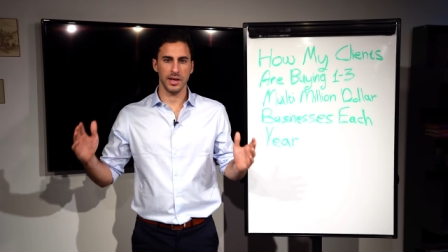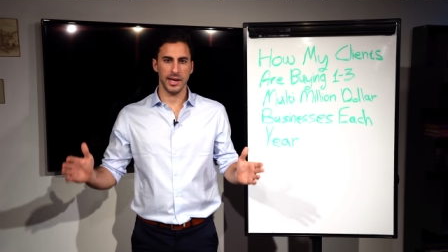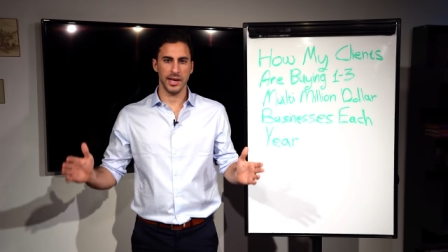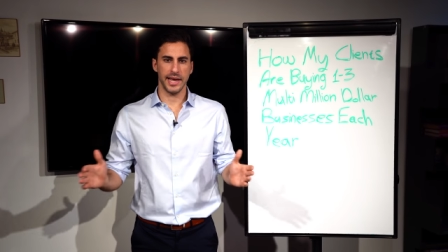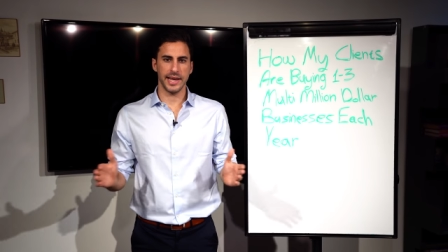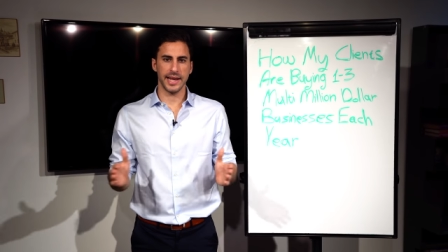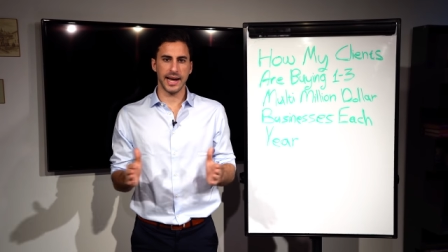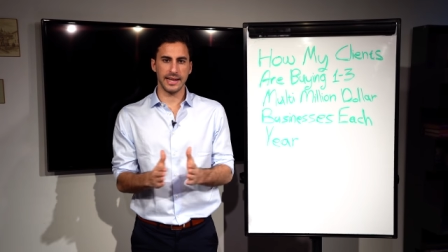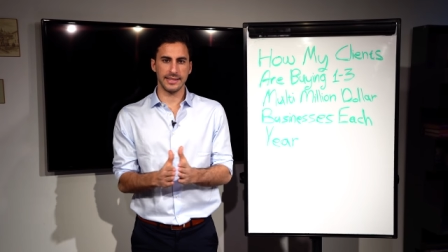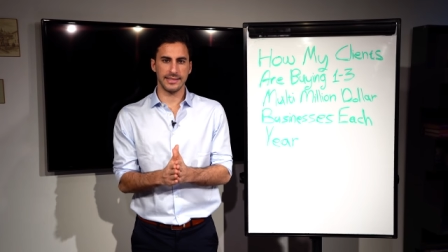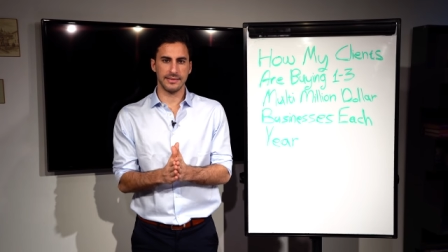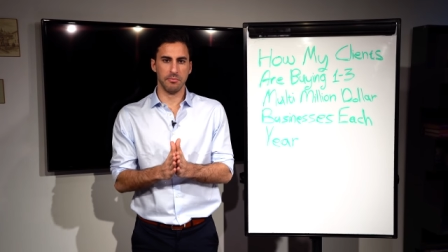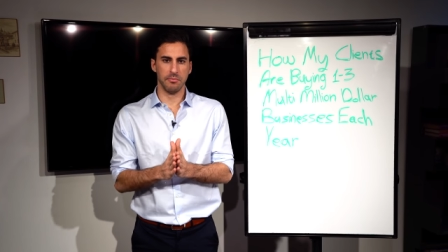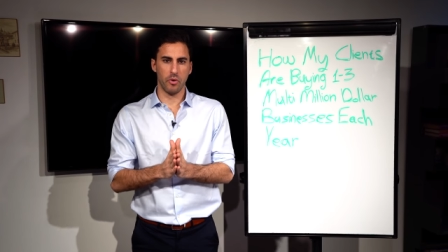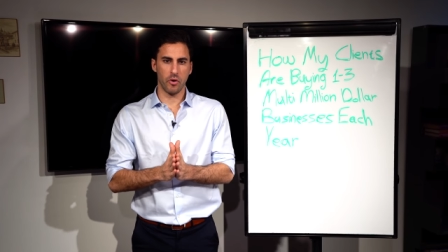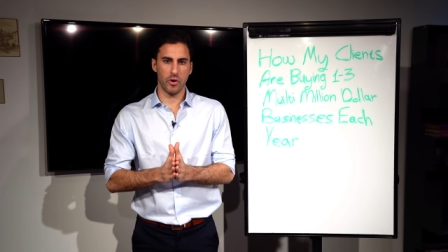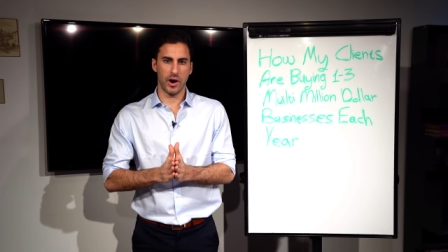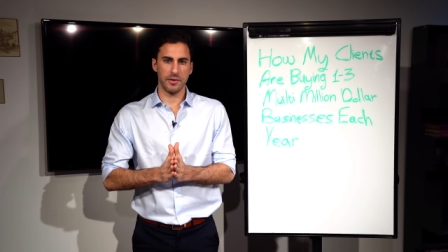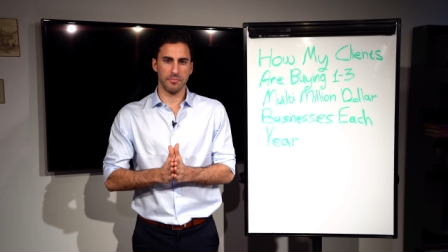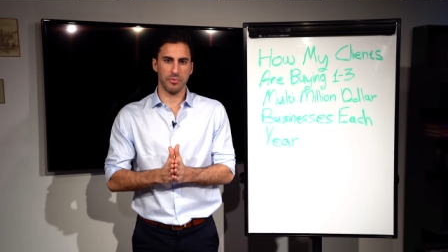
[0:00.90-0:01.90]
Hey guys,
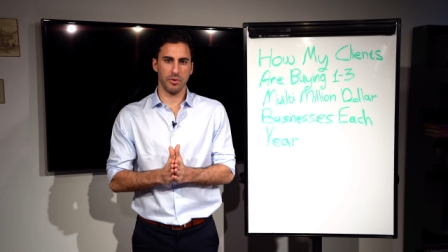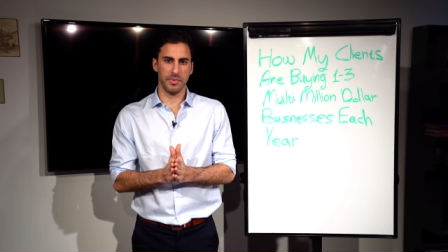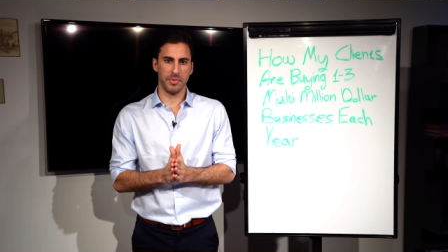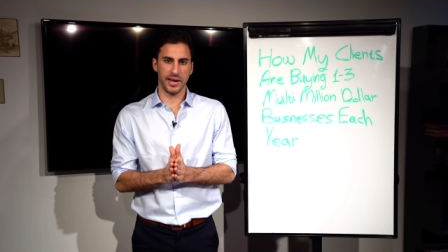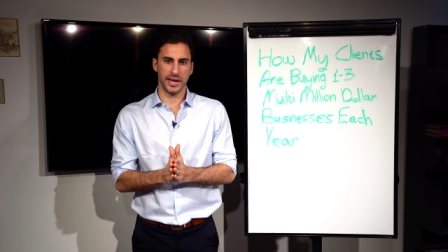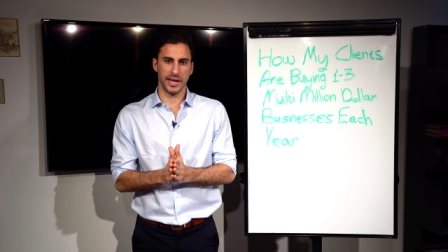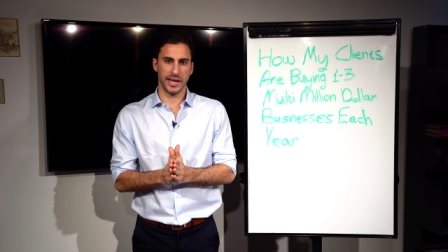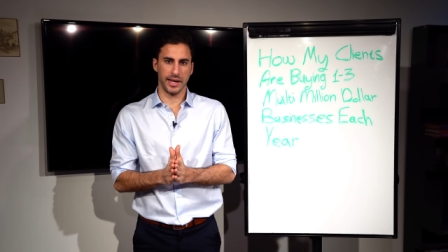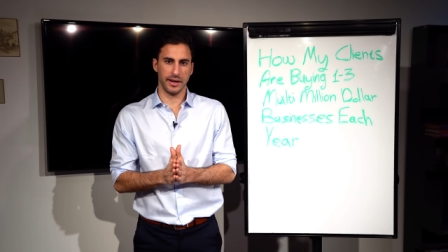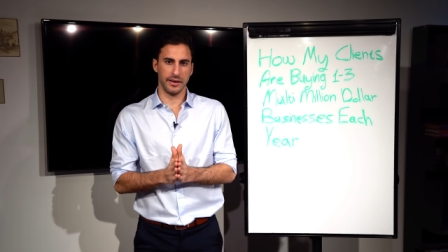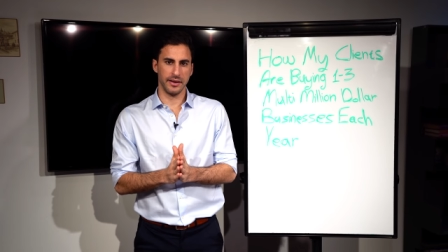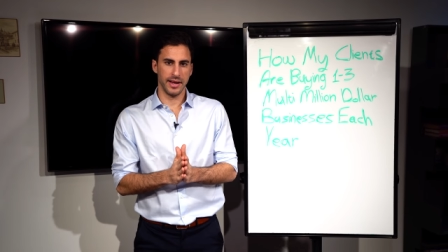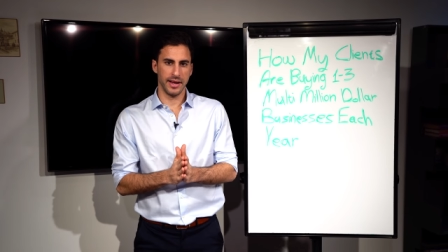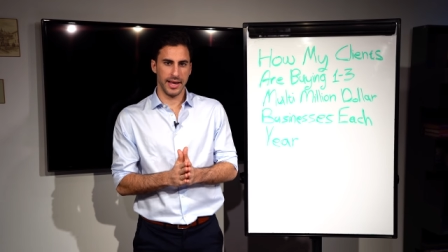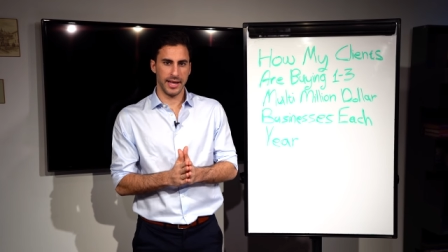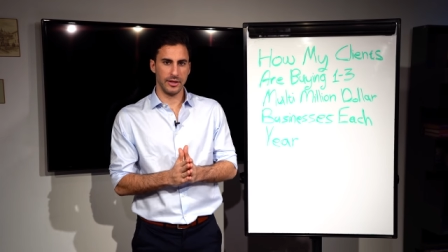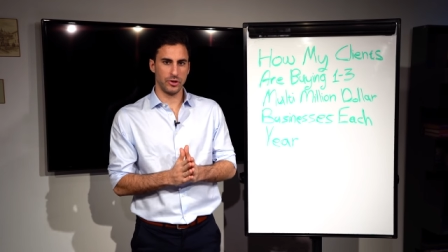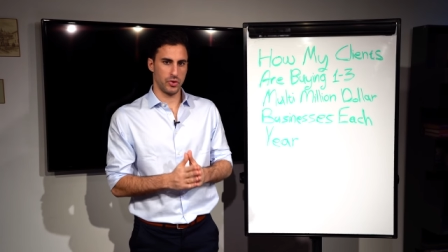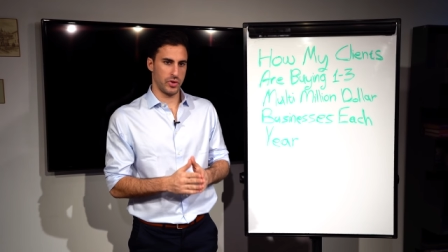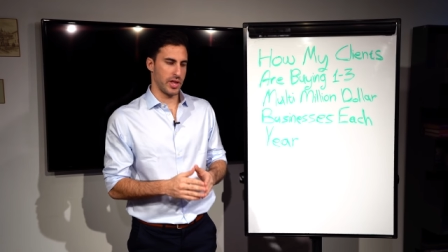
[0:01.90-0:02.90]
Moran Pober here,
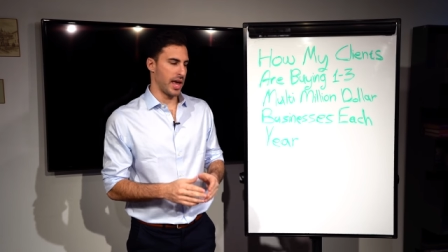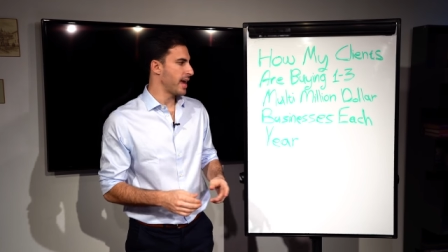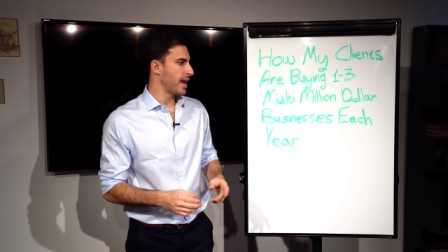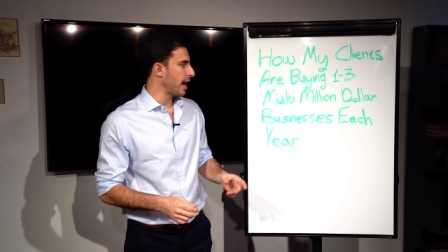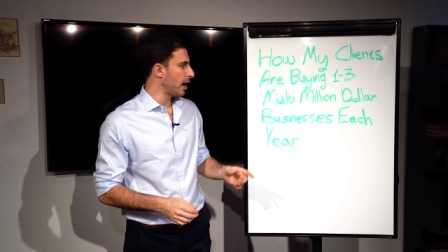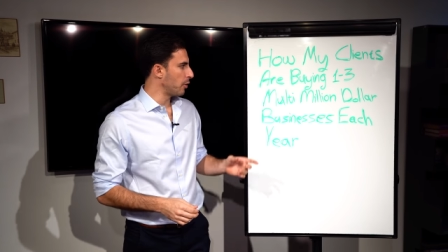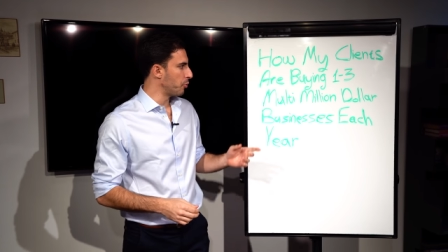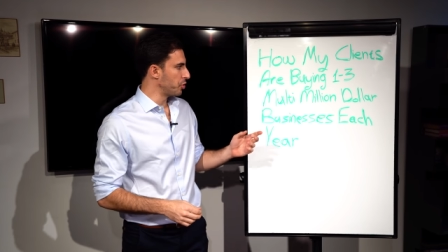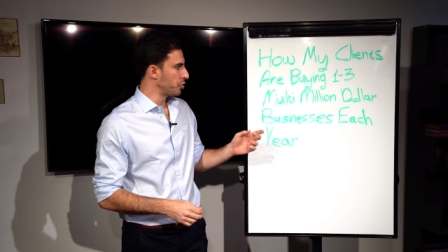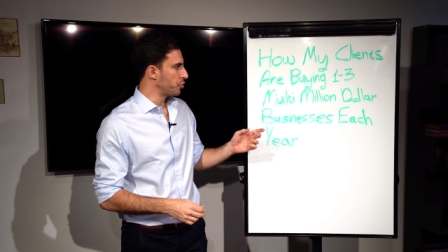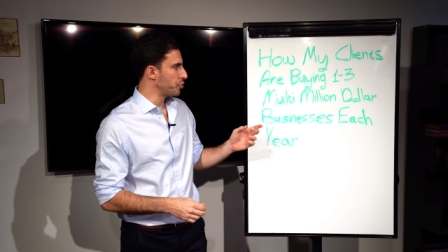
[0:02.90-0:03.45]
and today I want